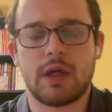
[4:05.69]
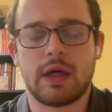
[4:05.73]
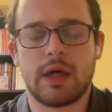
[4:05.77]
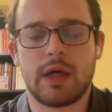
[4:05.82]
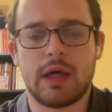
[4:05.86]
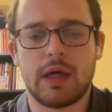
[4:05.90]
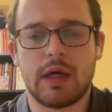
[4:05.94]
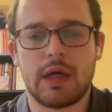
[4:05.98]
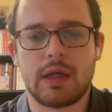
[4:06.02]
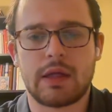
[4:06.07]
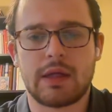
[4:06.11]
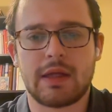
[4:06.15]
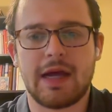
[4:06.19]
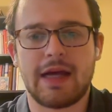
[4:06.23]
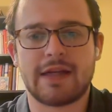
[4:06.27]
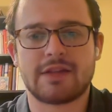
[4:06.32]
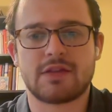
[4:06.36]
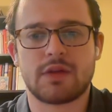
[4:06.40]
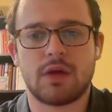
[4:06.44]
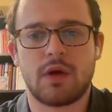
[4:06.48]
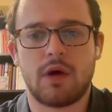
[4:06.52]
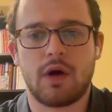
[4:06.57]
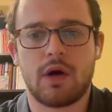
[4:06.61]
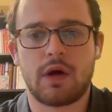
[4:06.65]

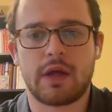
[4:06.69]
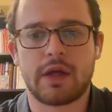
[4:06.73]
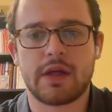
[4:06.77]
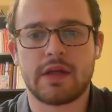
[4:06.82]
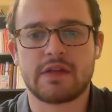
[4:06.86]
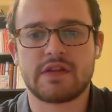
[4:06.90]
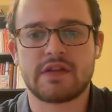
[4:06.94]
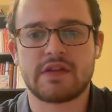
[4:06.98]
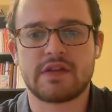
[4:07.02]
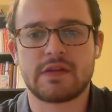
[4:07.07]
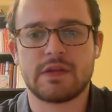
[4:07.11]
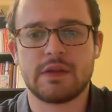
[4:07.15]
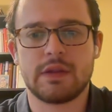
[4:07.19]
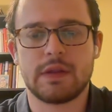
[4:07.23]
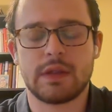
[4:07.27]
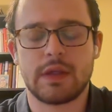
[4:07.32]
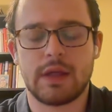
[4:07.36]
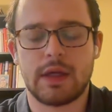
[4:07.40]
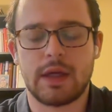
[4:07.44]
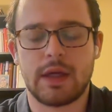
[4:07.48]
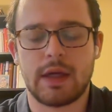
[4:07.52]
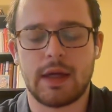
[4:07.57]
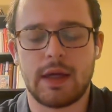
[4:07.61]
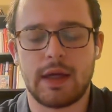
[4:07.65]
last August
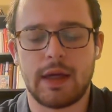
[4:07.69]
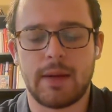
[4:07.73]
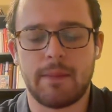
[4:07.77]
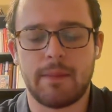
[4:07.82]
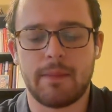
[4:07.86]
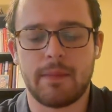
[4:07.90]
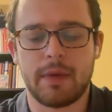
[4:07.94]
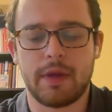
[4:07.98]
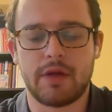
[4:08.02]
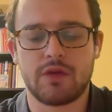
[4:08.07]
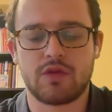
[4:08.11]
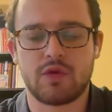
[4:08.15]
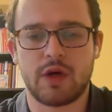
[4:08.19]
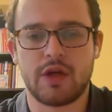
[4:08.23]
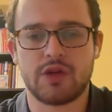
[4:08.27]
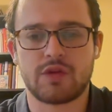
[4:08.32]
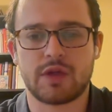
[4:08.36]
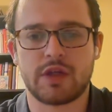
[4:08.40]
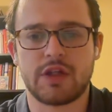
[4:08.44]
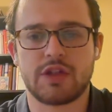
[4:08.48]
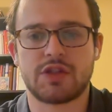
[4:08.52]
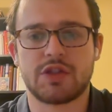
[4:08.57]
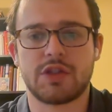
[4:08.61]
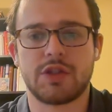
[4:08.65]
in
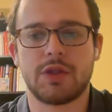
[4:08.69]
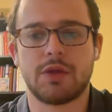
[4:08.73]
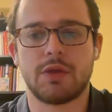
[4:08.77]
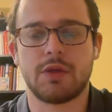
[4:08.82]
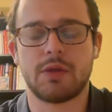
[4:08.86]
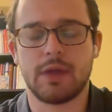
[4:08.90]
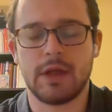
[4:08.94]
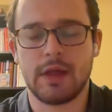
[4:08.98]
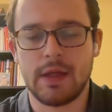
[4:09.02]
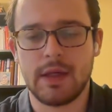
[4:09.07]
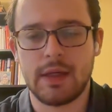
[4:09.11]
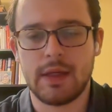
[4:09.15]
2022,